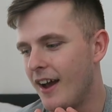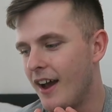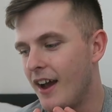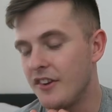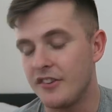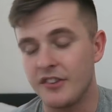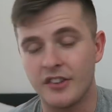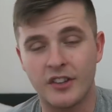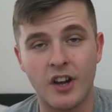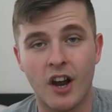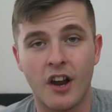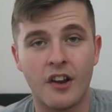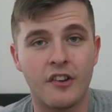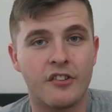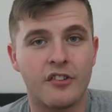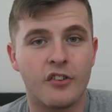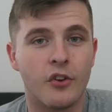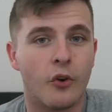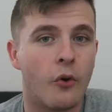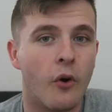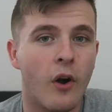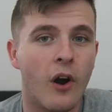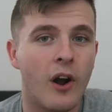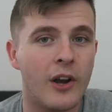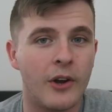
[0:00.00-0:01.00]
As you guys
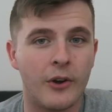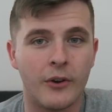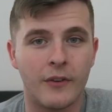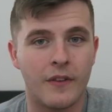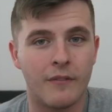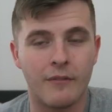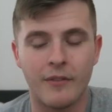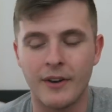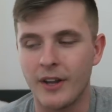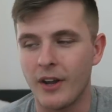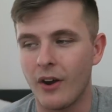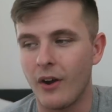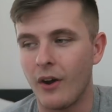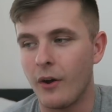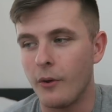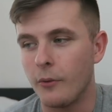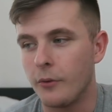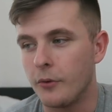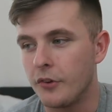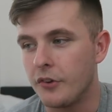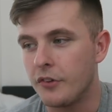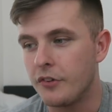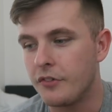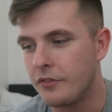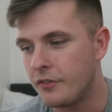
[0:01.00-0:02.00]
saw earlier in the video, I
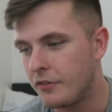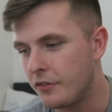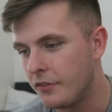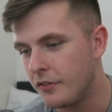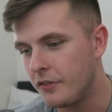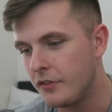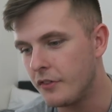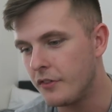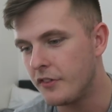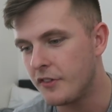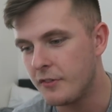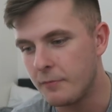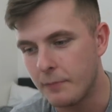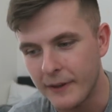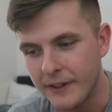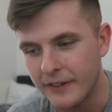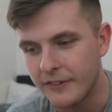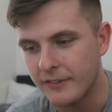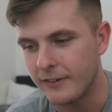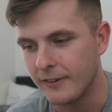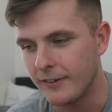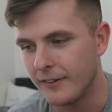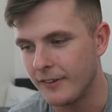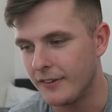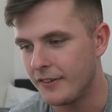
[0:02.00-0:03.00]
was
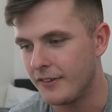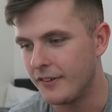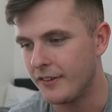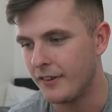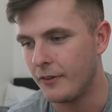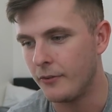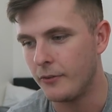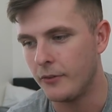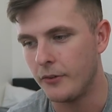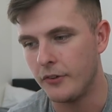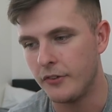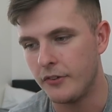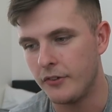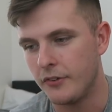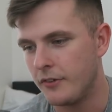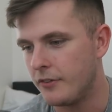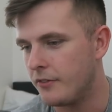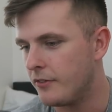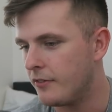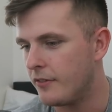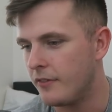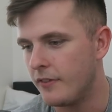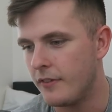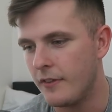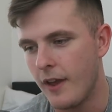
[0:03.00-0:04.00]
speechless. I
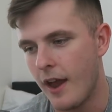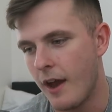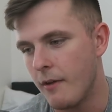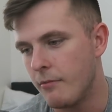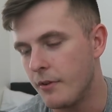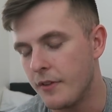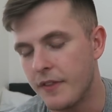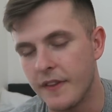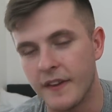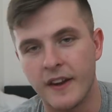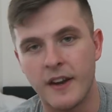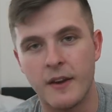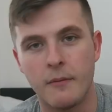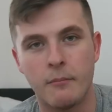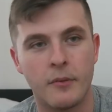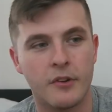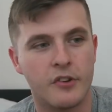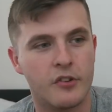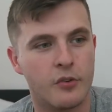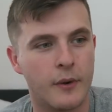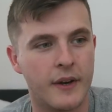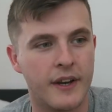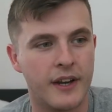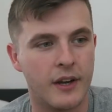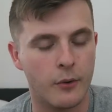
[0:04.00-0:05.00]
was everything in
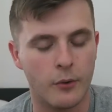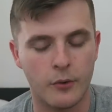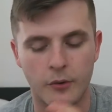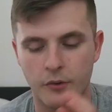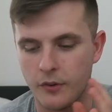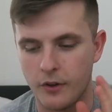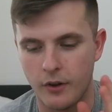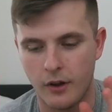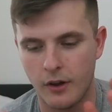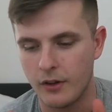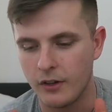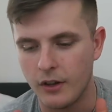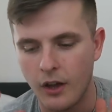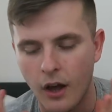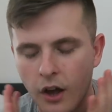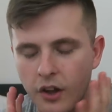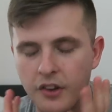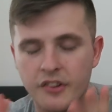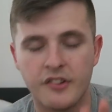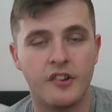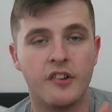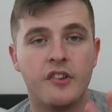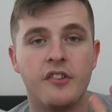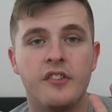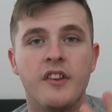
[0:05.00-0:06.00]
between.
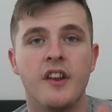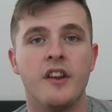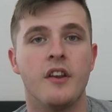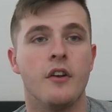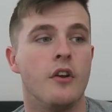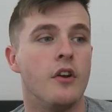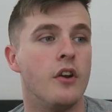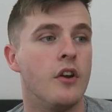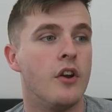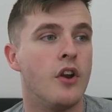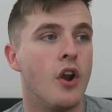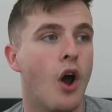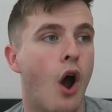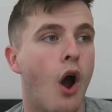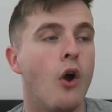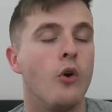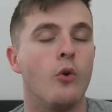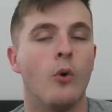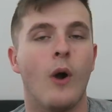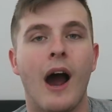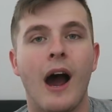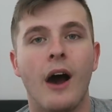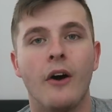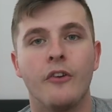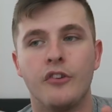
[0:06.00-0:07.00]
I just didn't
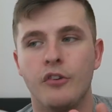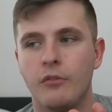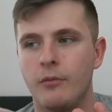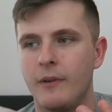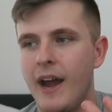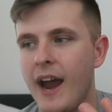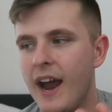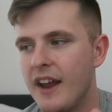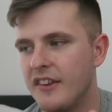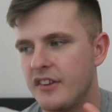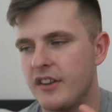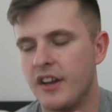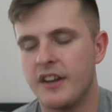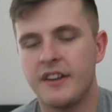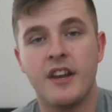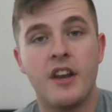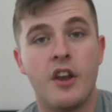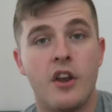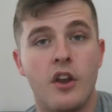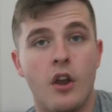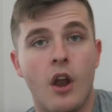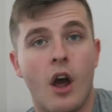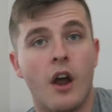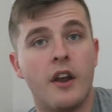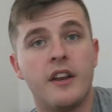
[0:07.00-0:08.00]
know how to react,
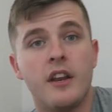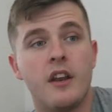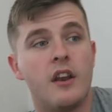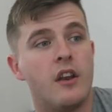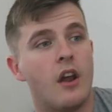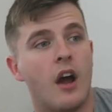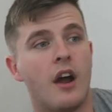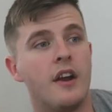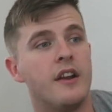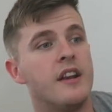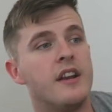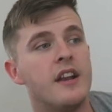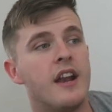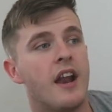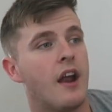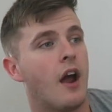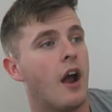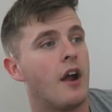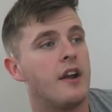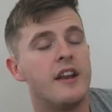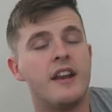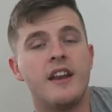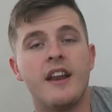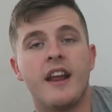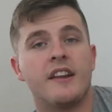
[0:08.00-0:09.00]
and I
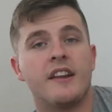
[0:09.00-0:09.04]
thought